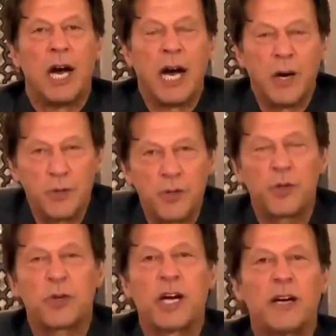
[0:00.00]
how to
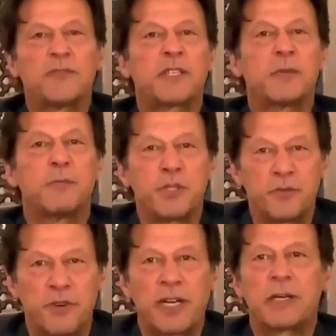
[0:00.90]
look after the
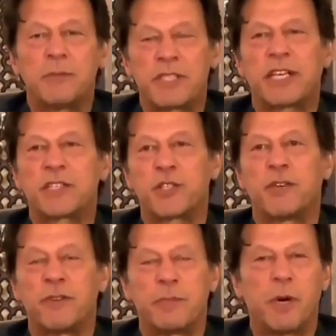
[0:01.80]
most vulnerable section of our